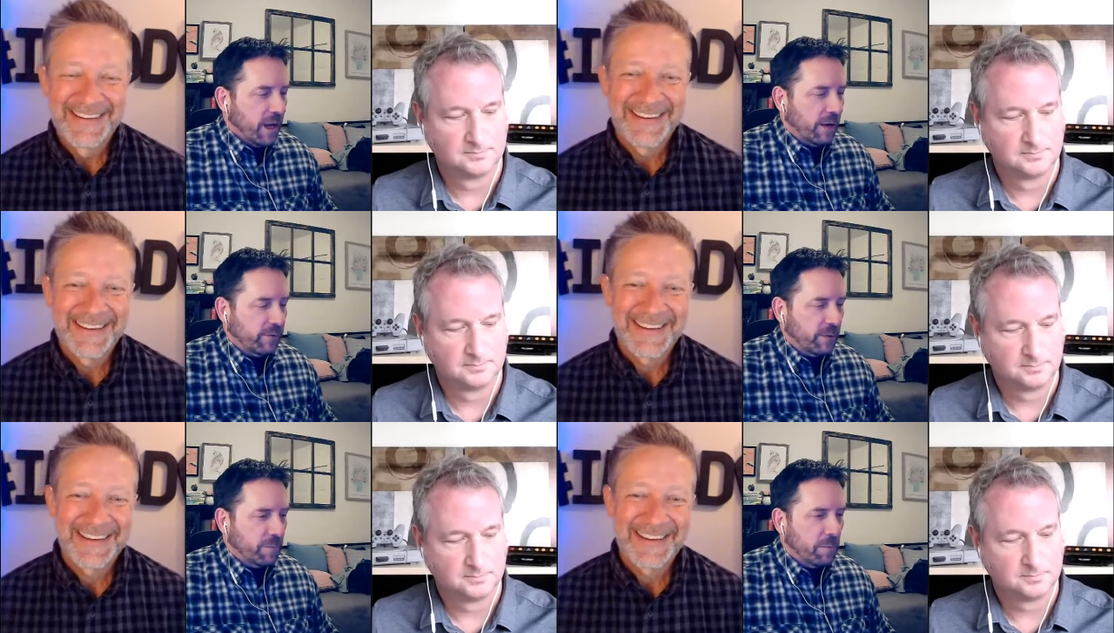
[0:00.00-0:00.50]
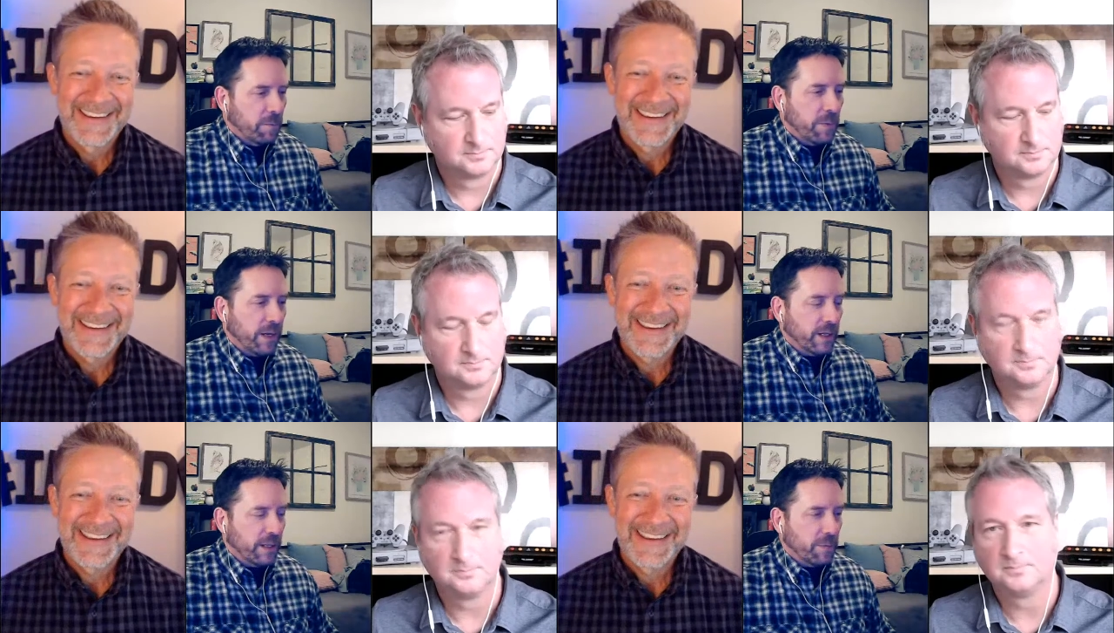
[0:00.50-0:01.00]
Speaker 1: after
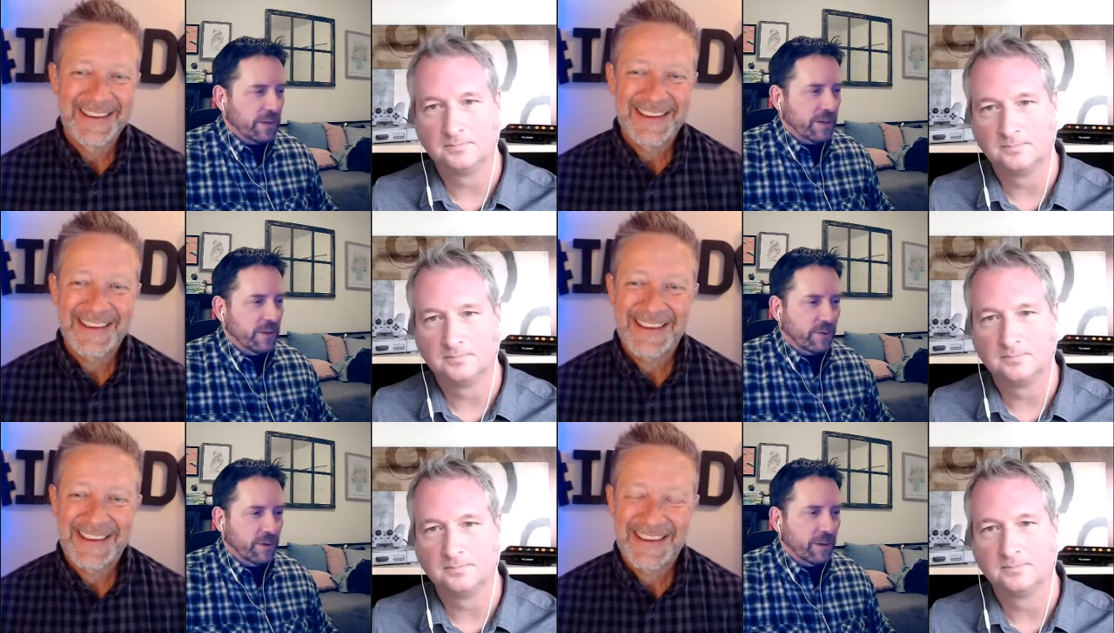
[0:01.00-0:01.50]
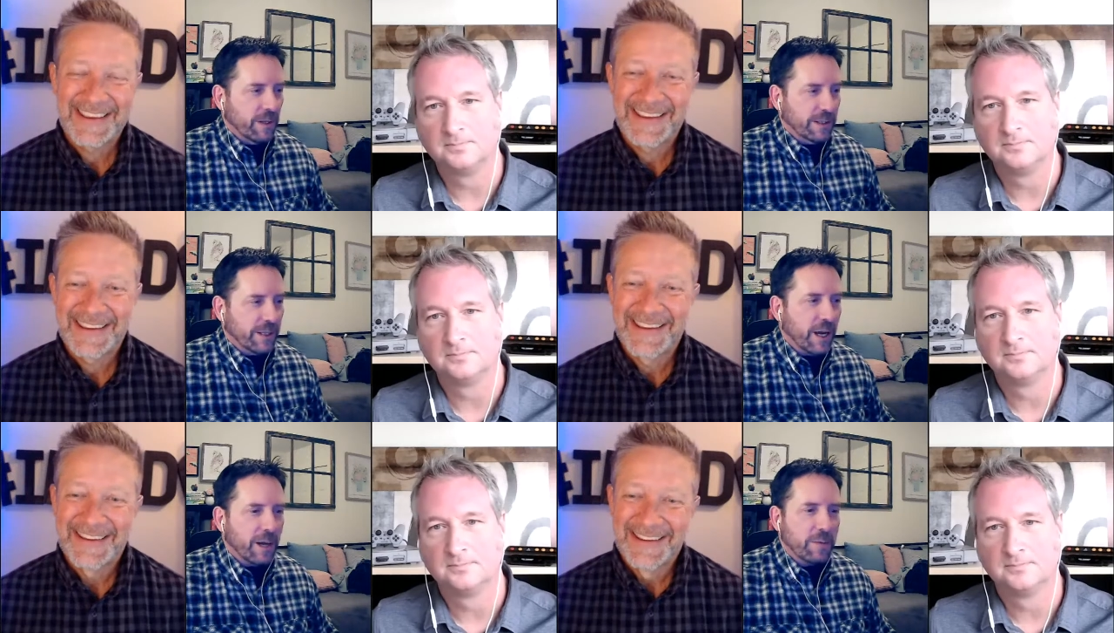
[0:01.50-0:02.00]
being in the business for a
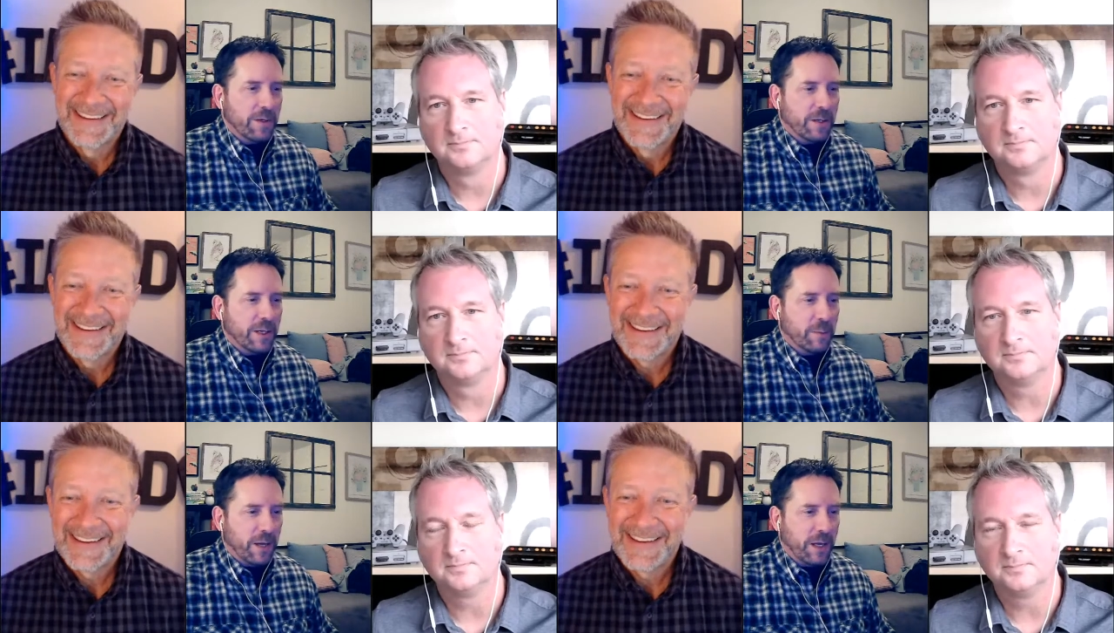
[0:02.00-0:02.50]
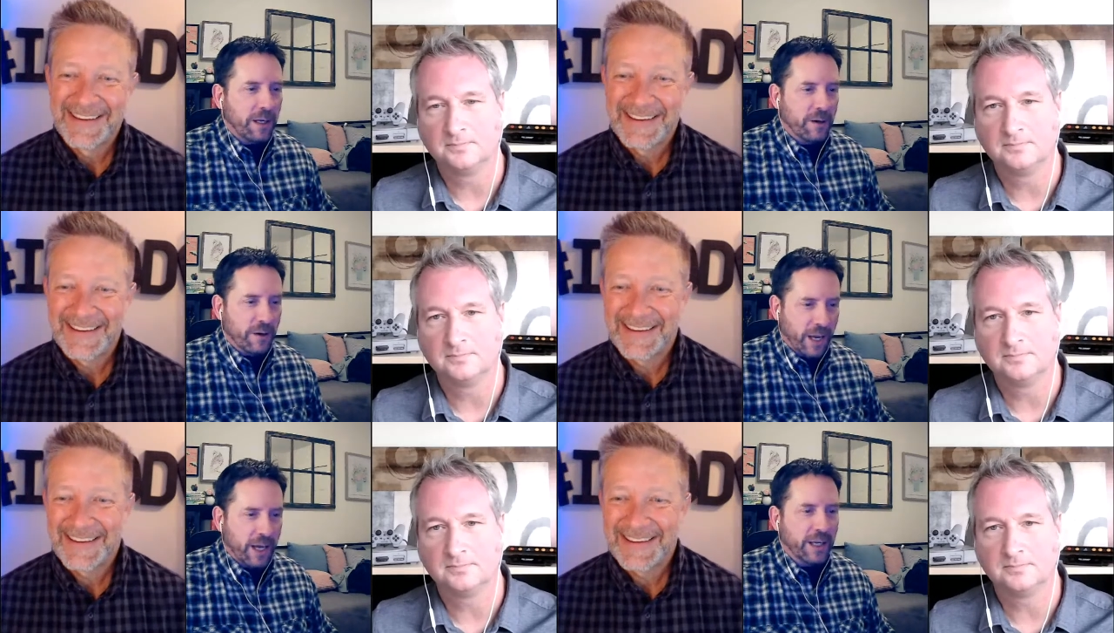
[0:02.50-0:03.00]
long time and you keep hitting
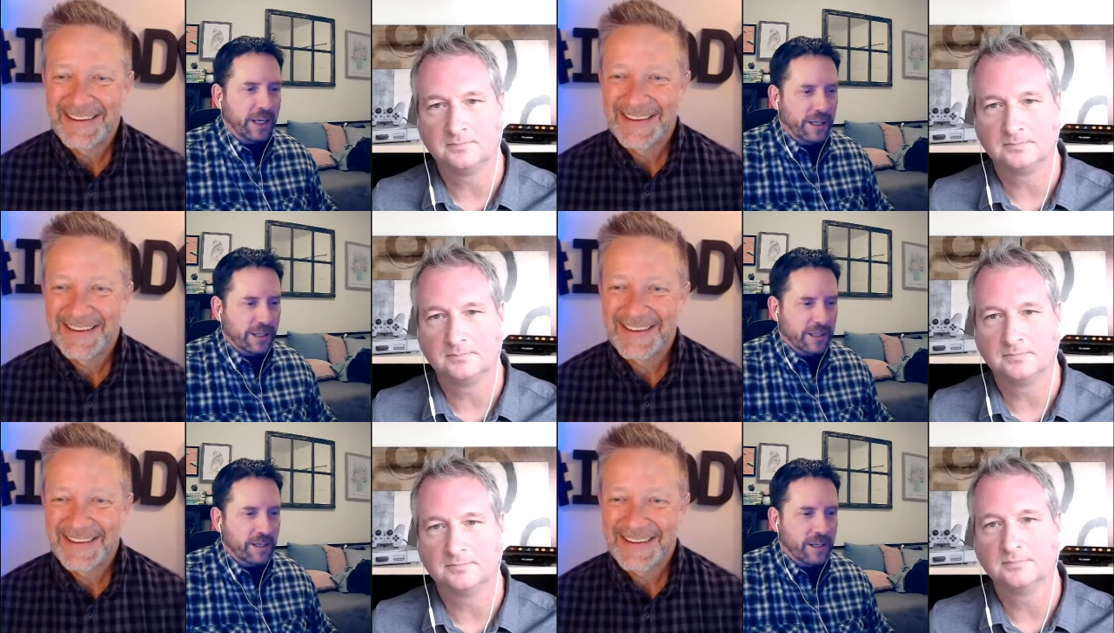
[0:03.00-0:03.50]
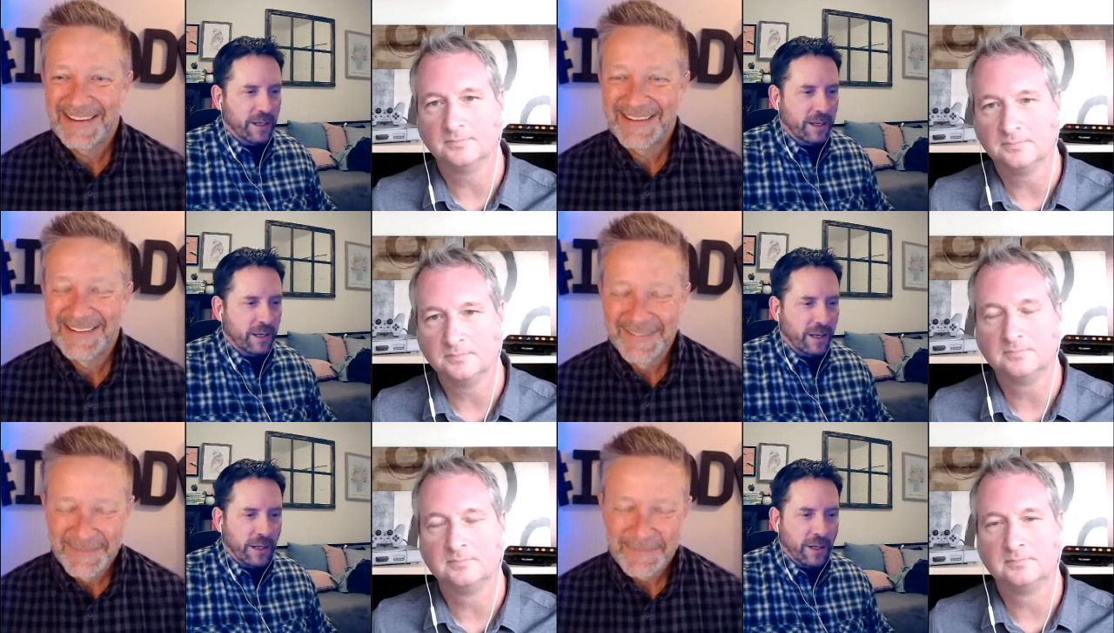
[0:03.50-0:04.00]
your head against it,
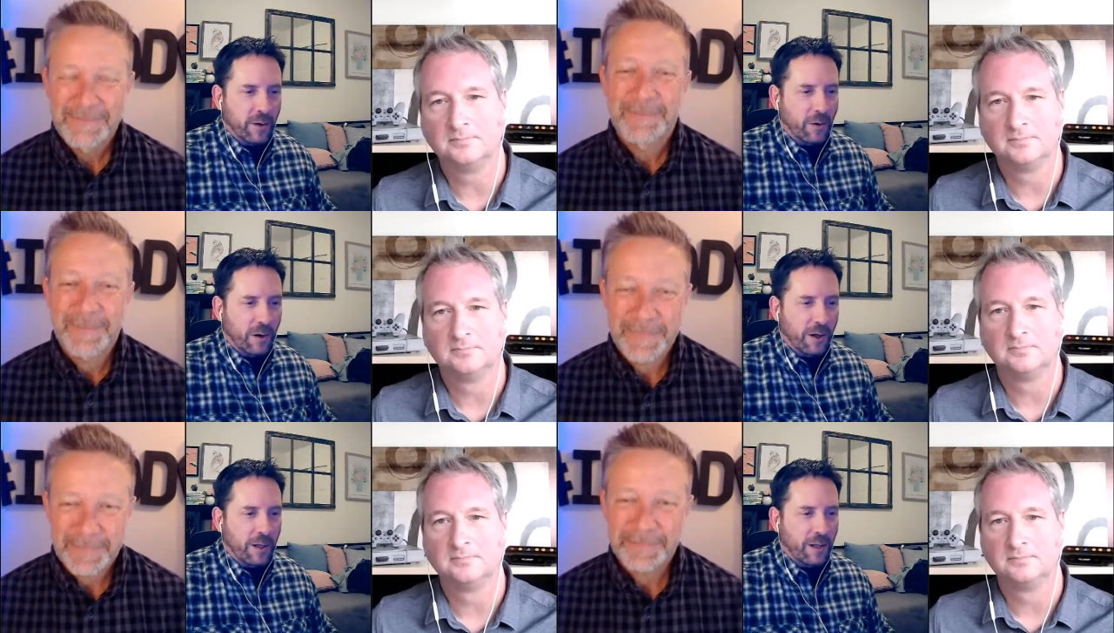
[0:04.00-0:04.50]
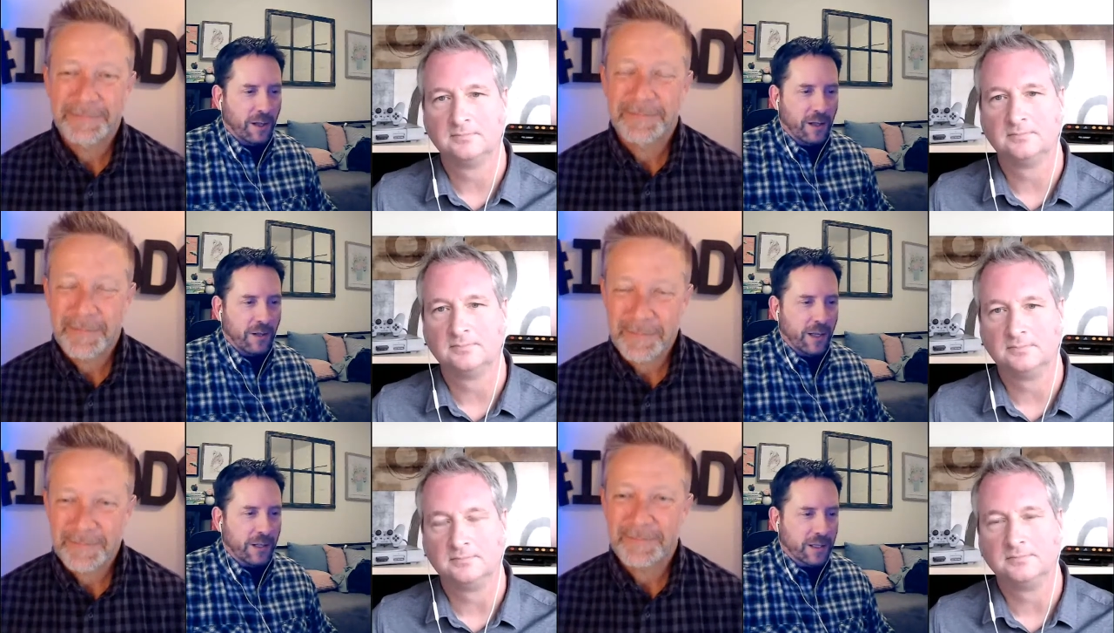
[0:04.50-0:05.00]
you know,
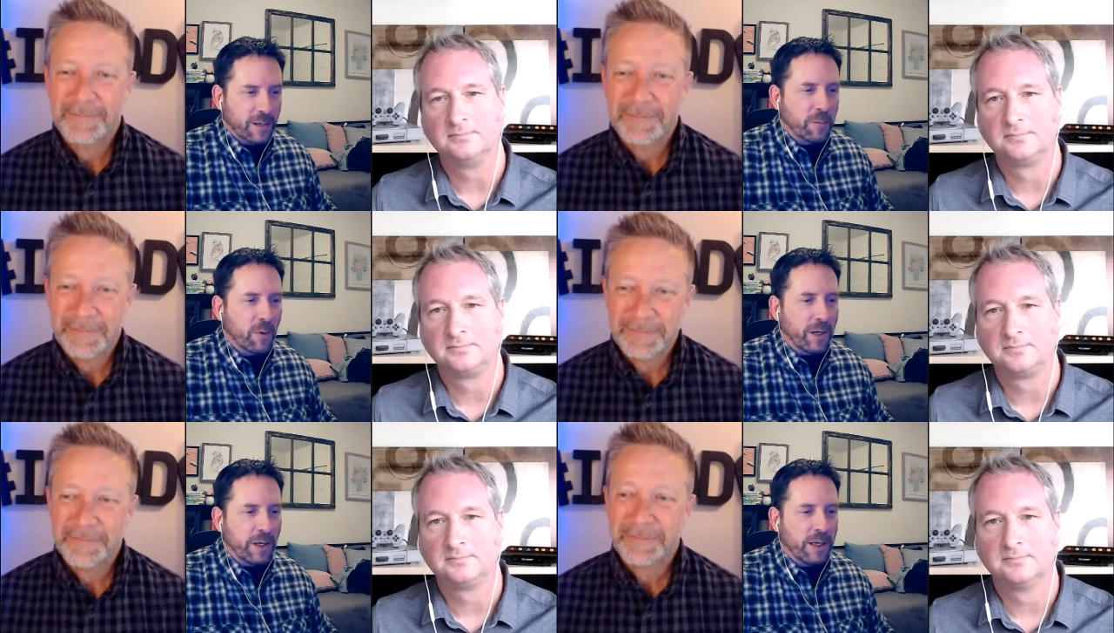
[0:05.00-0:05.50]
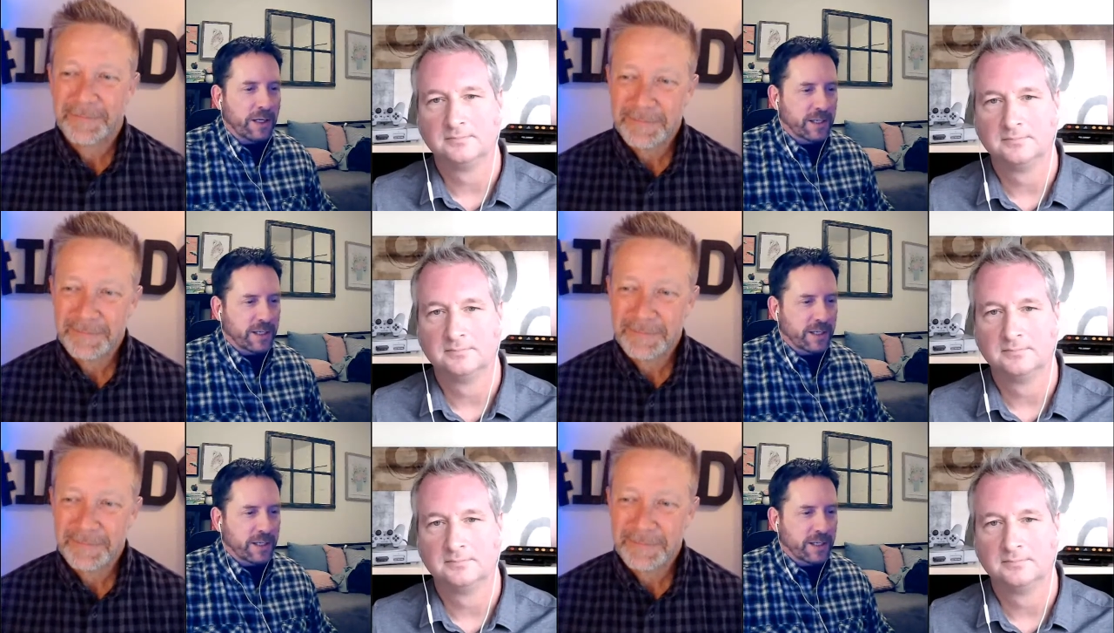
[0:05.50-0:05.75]
at some point you need to